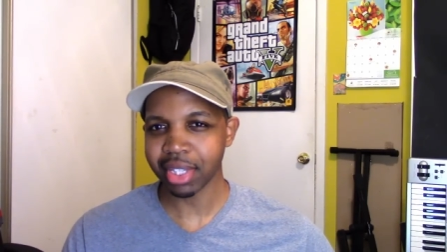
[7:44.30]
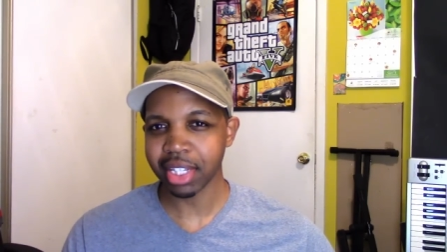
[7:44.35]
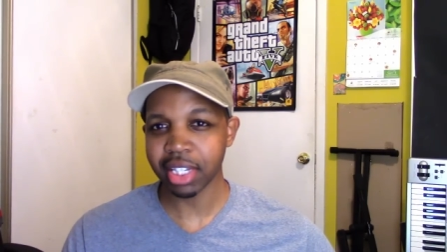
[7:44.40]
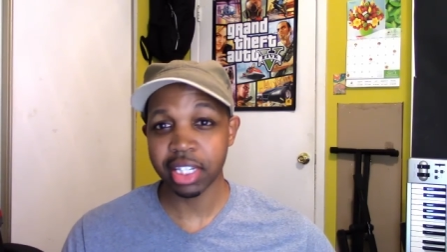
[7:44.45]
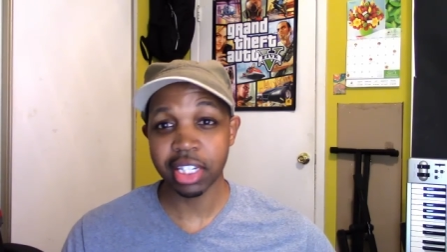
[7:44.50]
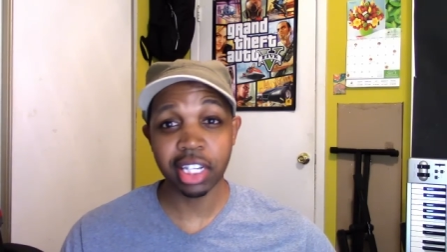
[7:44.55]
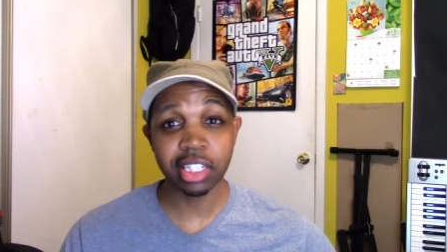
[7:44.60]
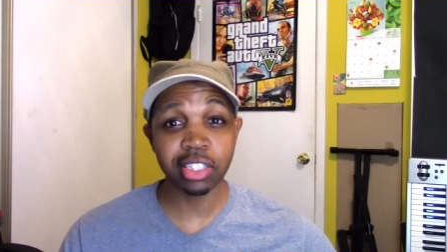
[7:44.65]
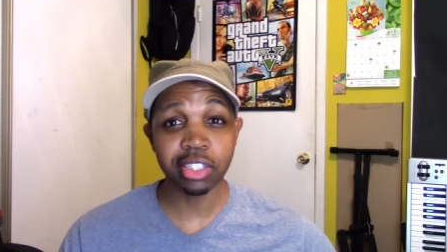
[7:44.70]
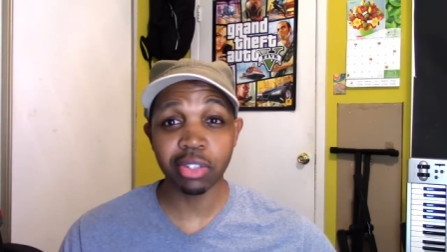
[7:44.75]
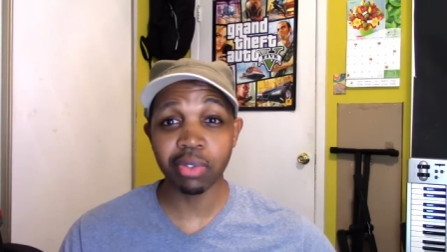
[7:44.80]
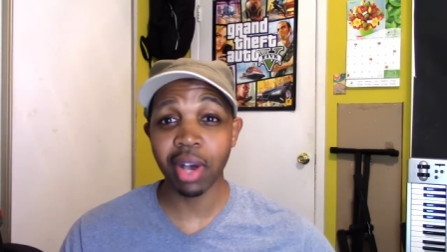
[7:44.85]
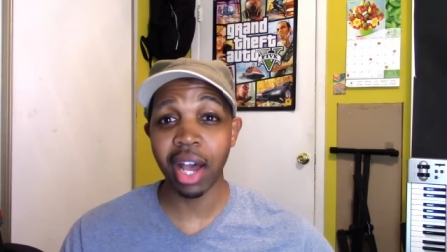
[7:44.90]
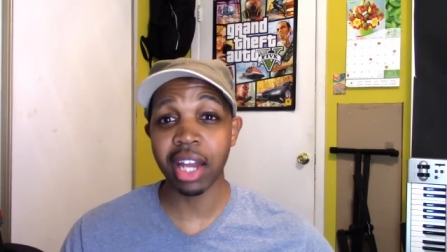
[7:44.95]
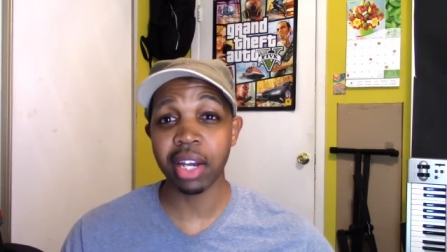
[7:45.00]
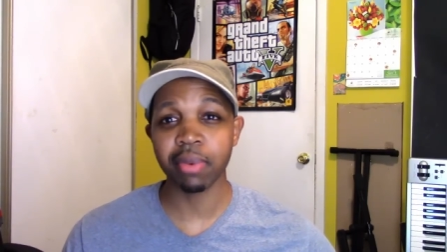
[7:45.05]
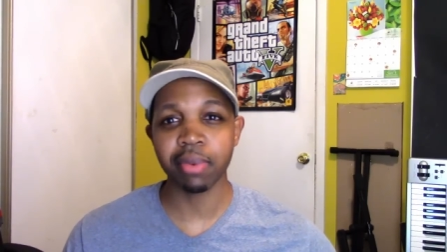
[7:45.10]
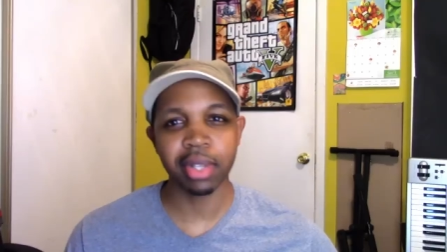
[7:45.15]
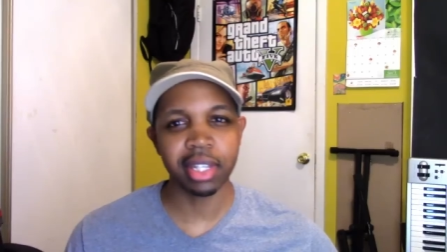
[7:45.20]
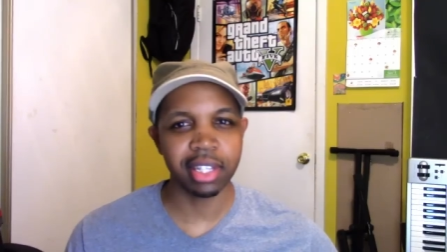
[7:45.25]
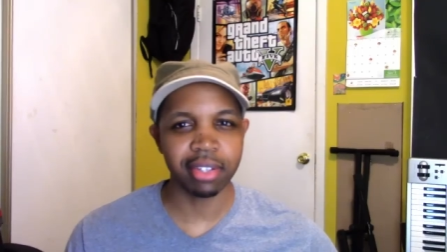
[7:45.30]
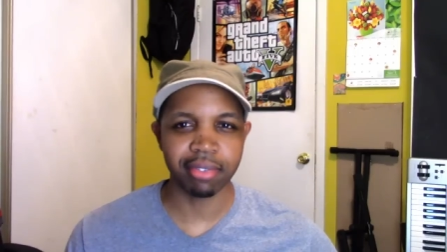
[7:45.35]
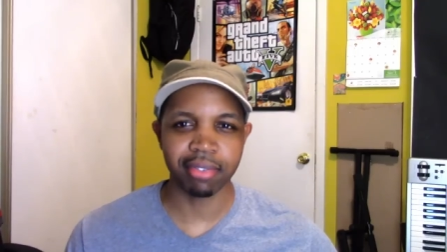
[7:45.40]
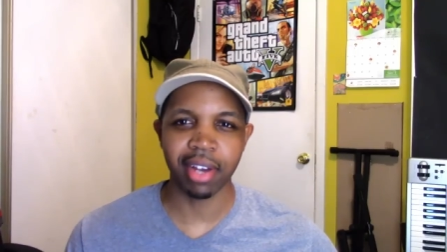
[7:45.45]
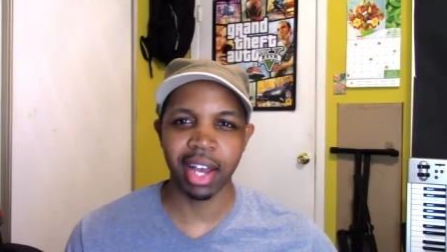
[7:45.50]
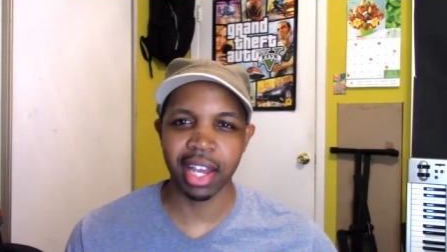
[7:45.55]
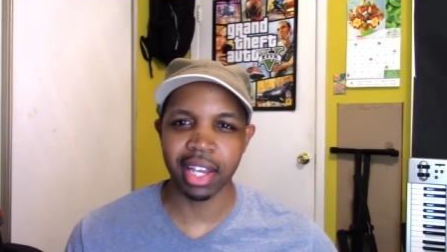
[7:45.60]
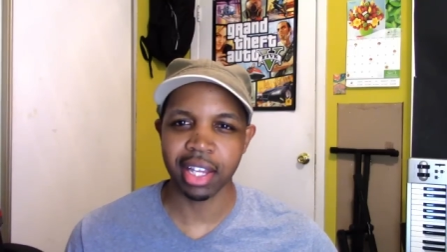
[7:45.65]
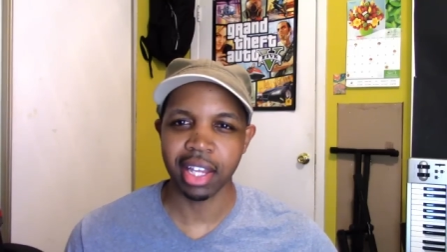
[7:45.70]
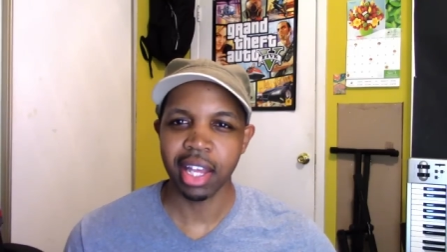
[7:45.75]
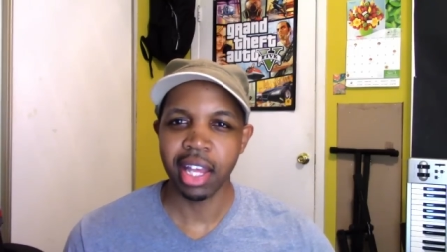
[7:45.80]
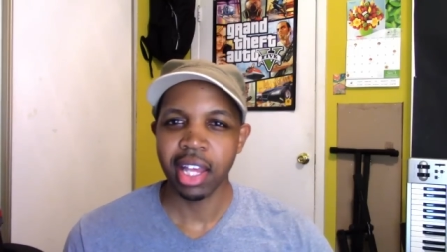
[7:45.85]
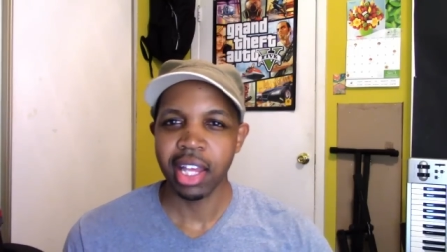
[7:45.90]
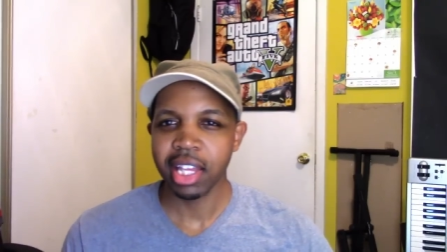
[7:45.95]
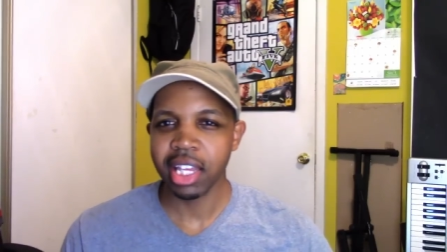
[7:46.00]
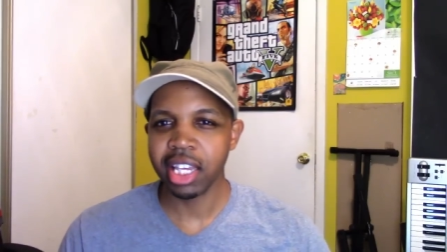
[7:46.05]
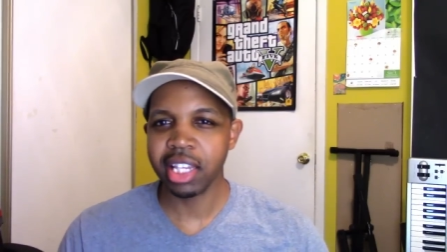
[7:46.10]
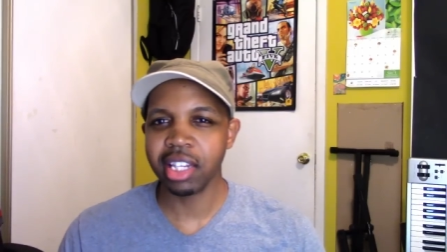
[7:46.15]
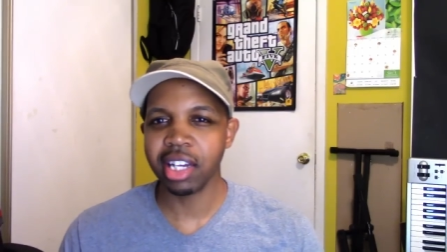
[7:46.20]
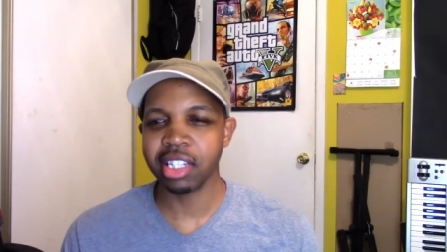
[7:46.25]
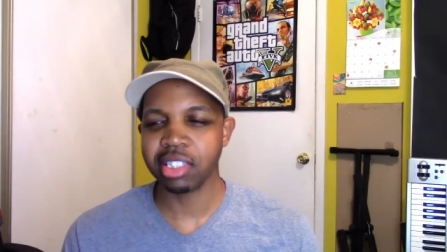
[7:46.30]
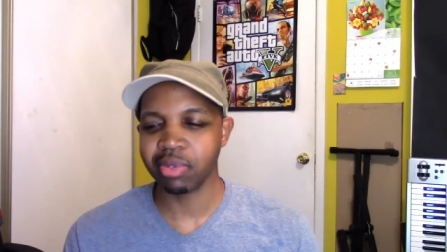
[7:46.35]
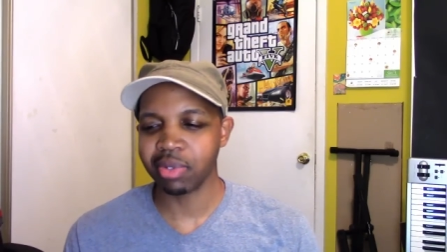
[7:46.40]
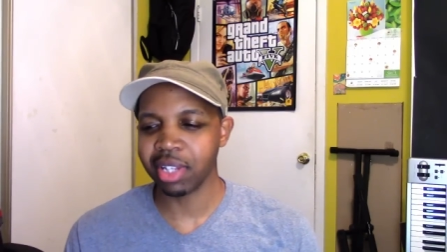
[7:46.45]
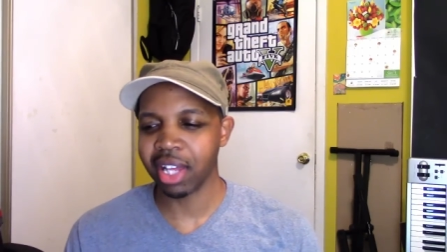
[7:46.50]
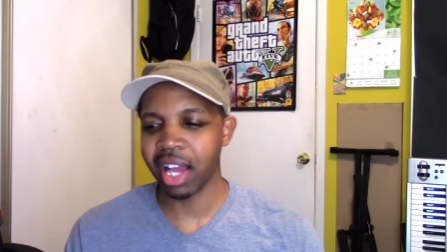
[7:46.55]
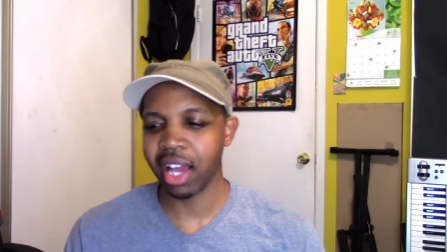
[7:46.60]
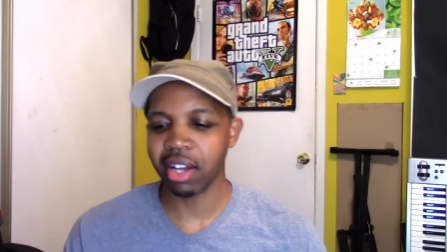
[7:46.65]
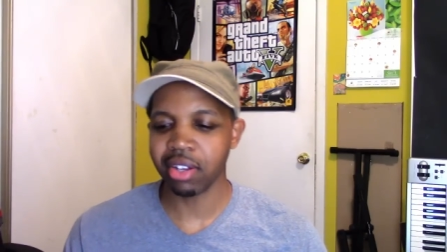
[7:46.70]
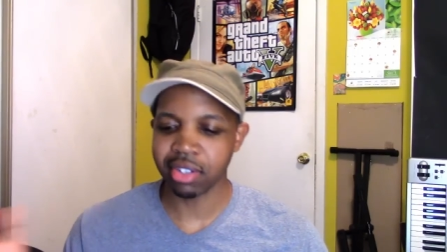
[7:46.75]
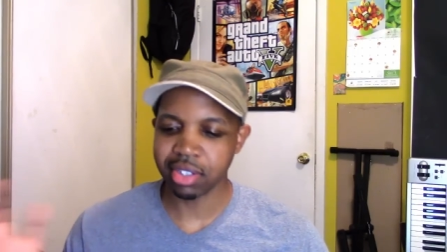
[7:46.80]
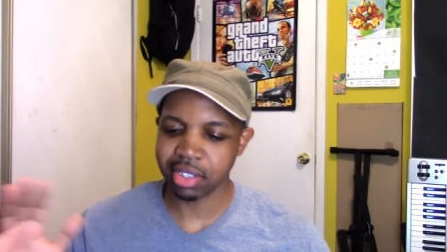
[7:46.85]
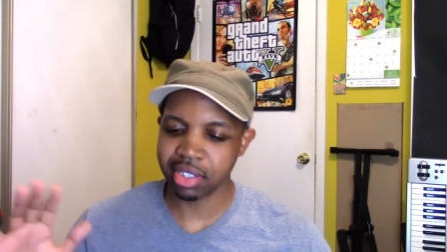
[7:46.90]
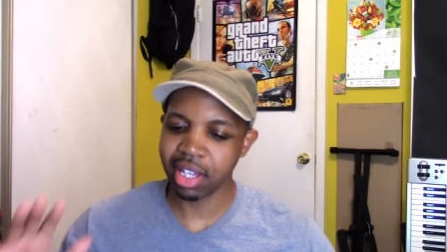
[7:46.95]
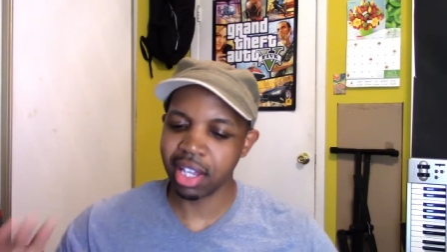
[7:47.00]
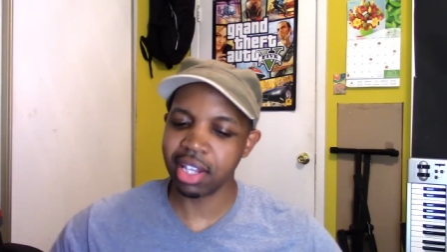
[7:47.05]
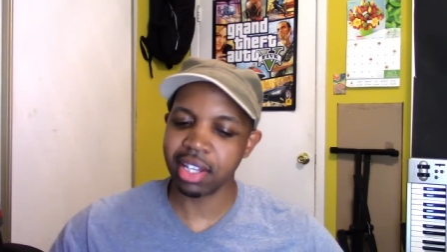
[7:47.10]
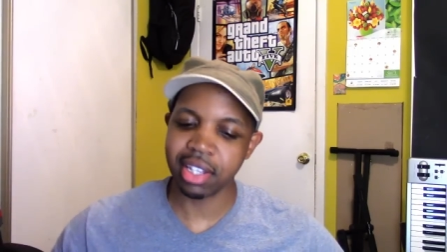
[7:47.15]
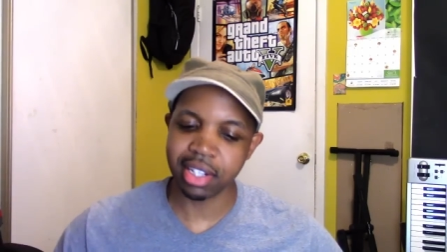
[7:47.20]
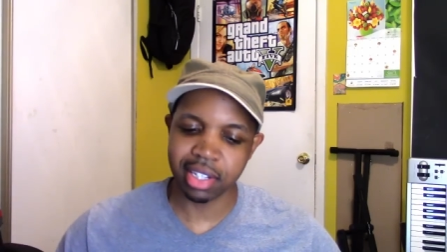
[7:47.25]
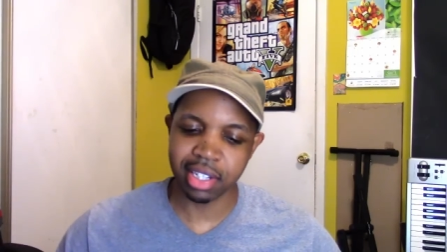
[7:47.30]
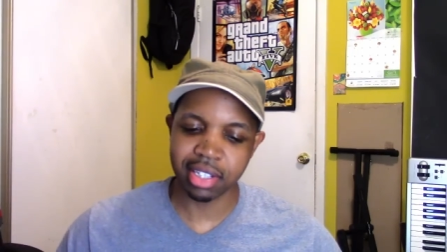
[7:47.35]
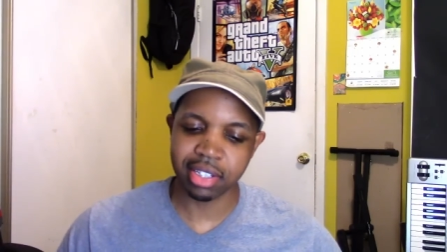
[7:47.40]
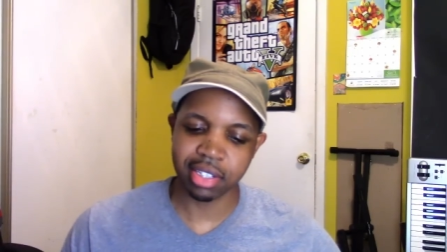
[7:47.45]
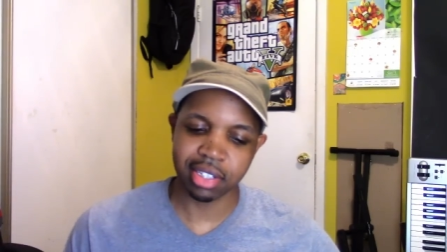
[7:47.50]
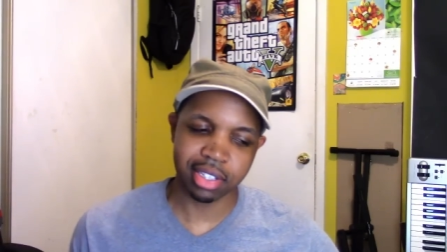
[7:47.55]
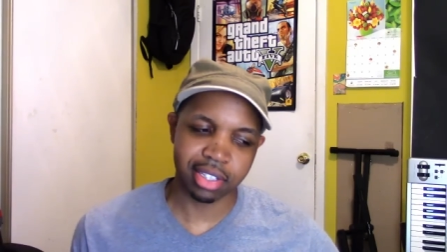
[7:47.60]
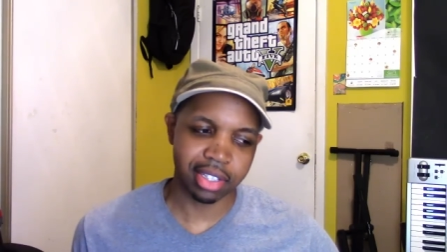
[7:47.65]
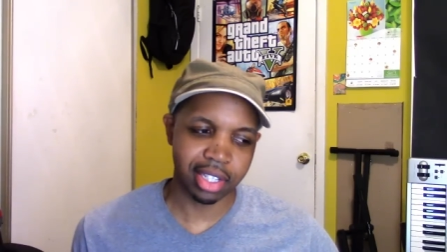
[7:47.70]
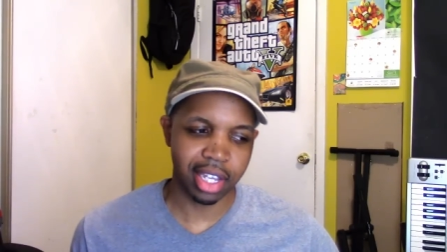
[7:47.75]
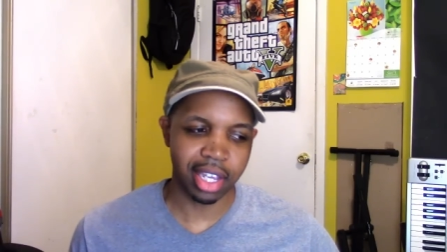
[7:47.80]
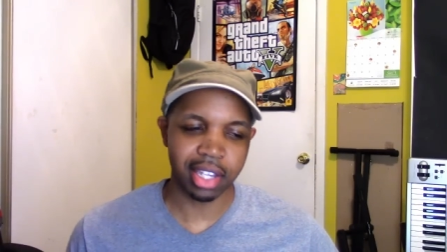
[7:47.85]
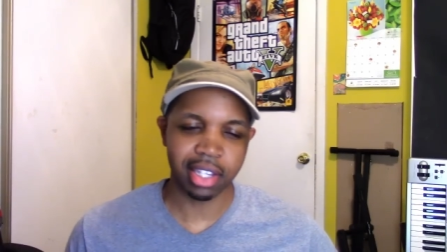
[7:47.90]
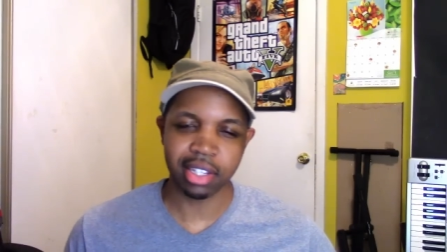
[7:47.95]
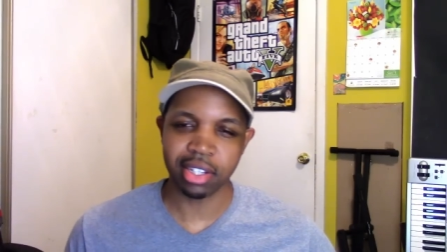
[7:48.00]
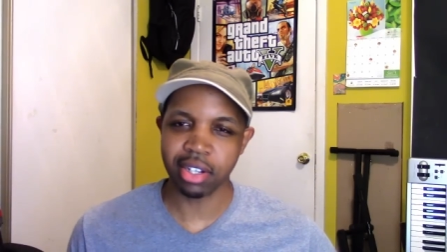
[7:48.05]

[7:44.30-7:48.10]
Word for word: he doesn't know how to really fight. He does rely on telekinesis and,